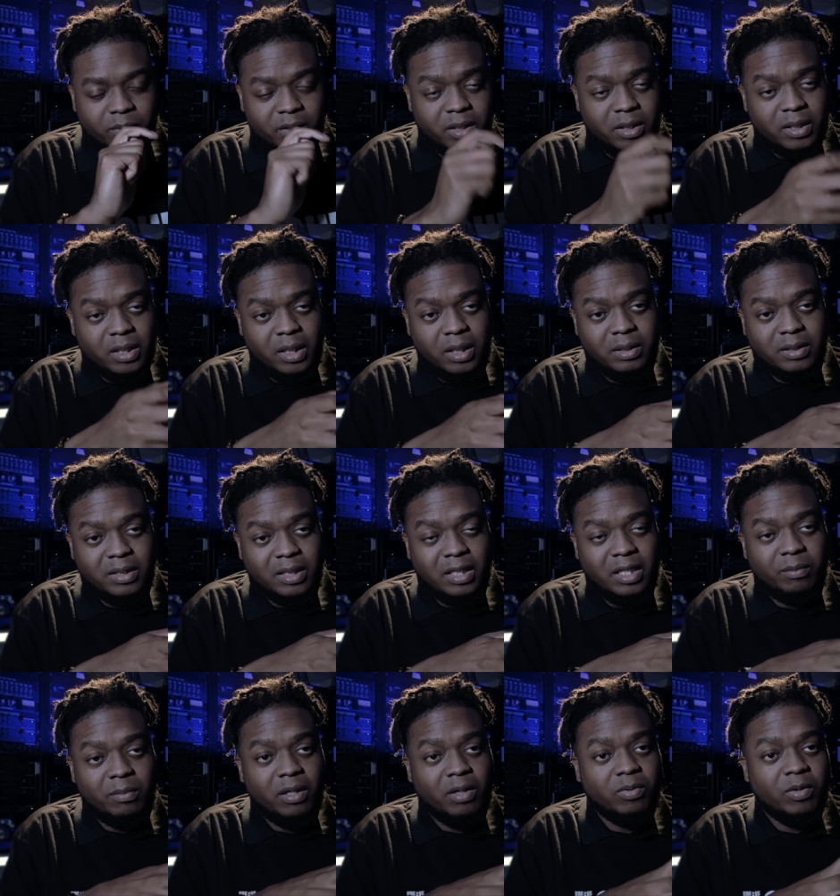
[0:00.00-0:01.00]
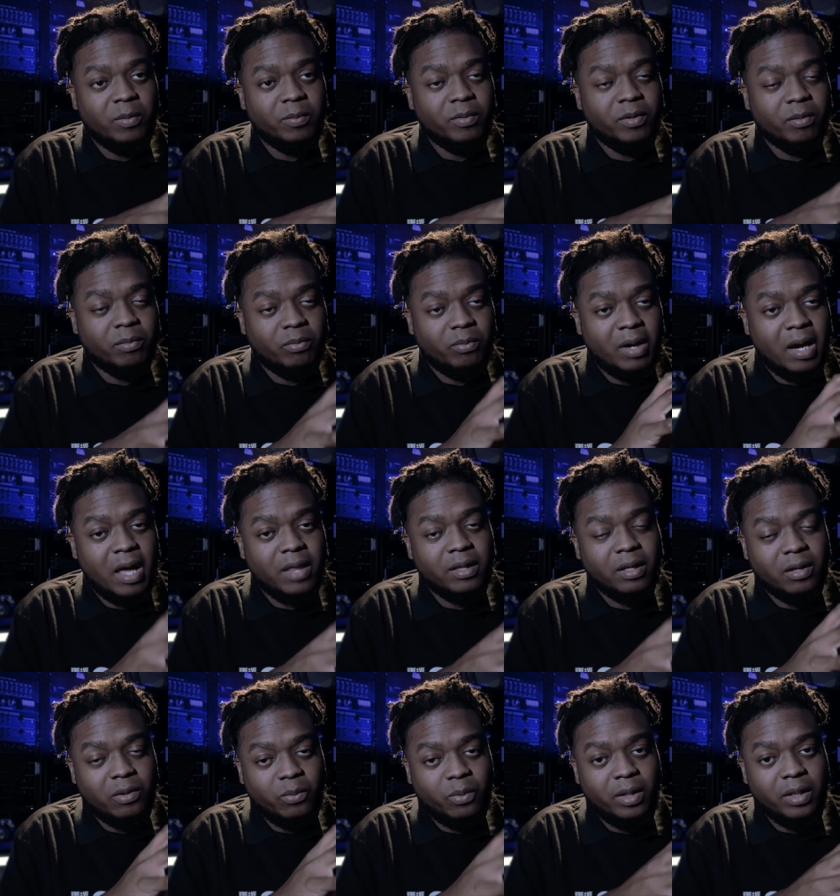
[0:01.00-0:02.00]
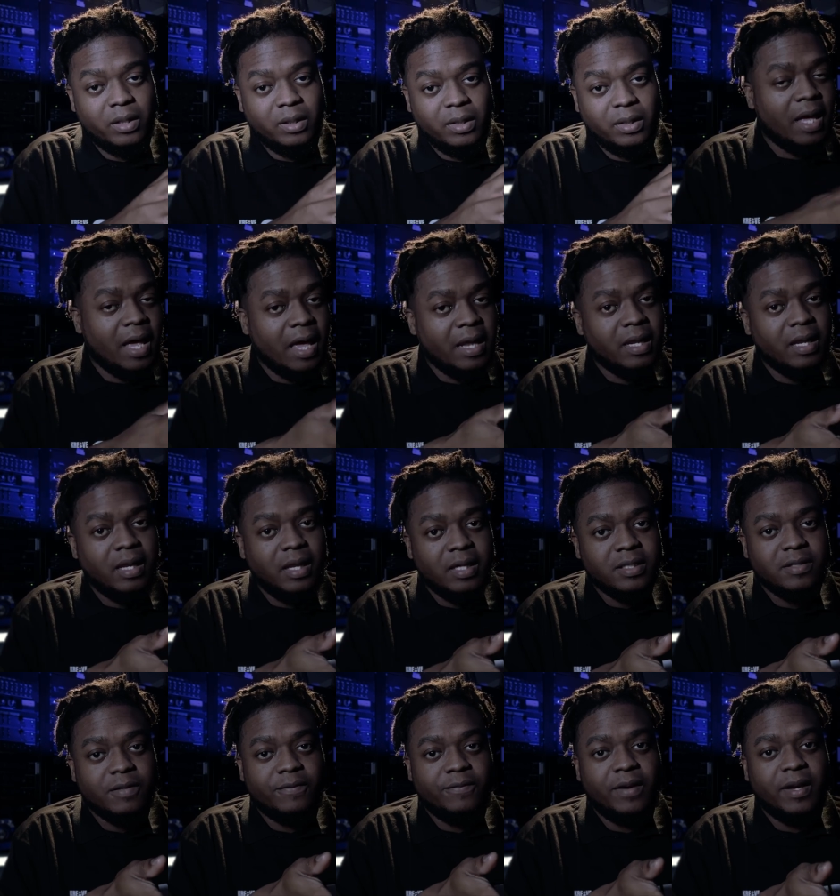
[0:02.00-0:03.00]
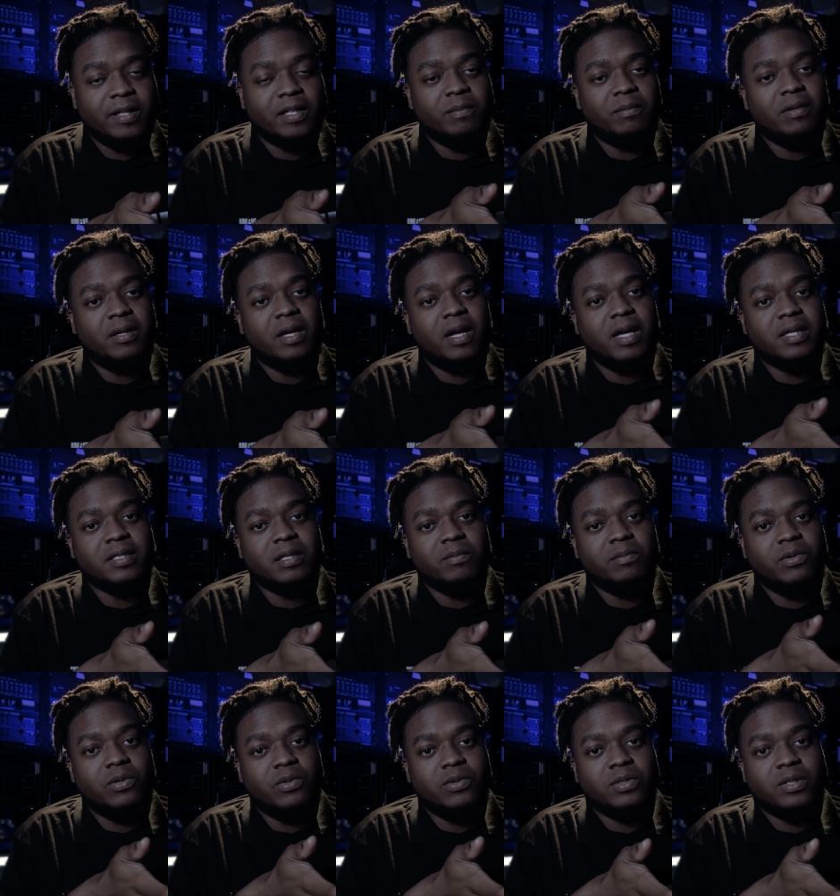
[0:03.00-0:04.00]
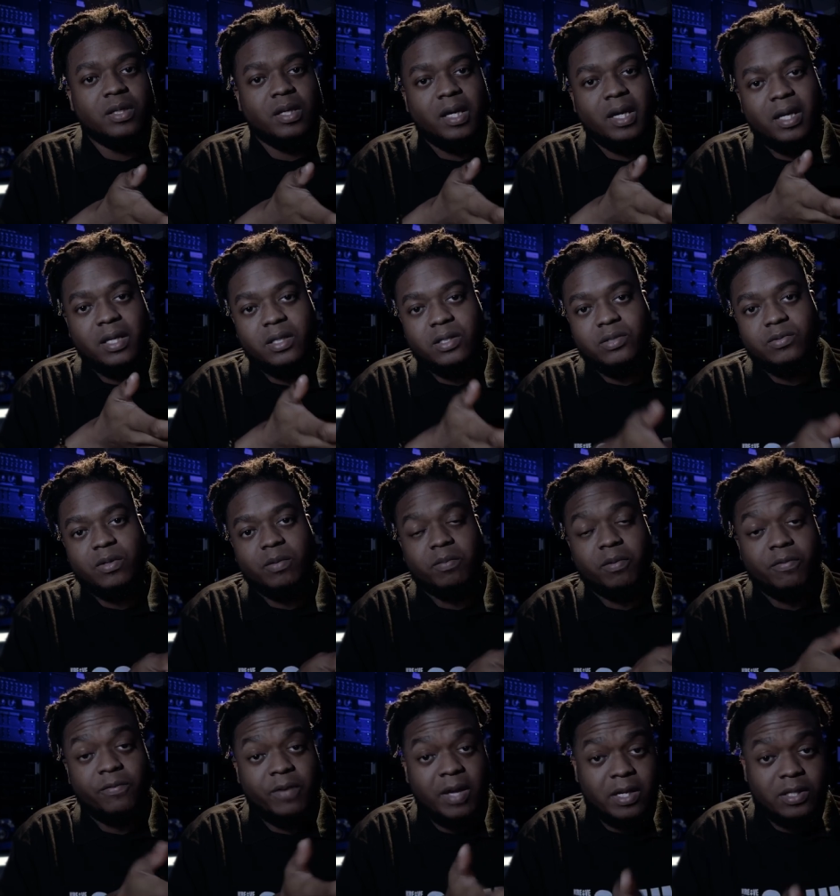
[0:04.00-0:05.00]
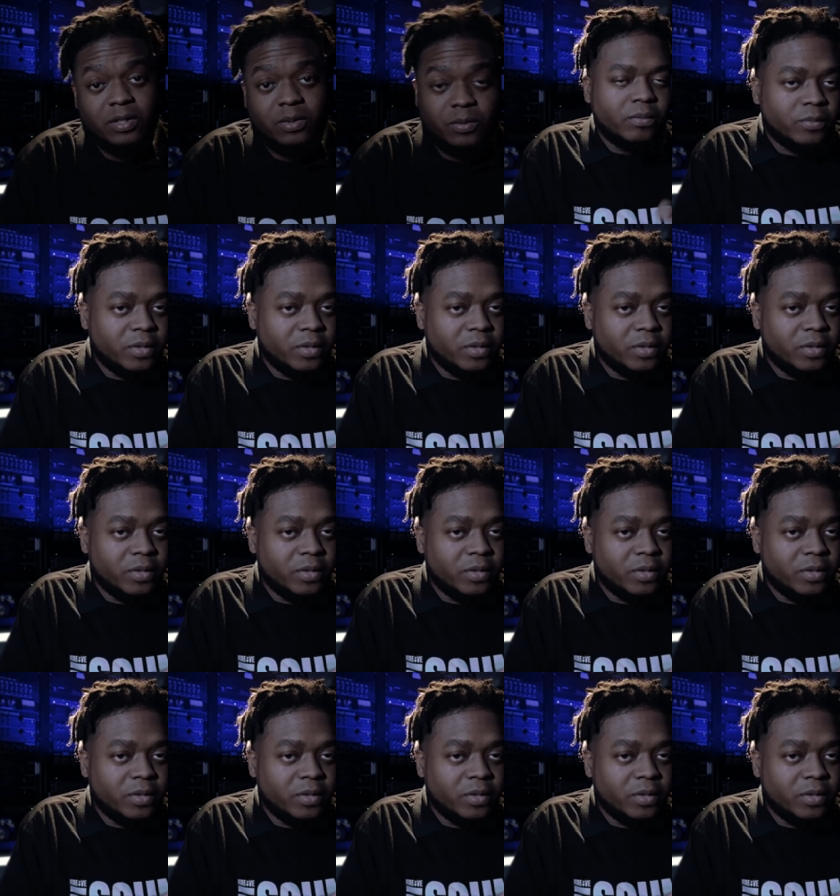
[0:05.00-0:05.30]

but this thing seems to be creeping up rather quickly and it is affecting me as a music industry professional.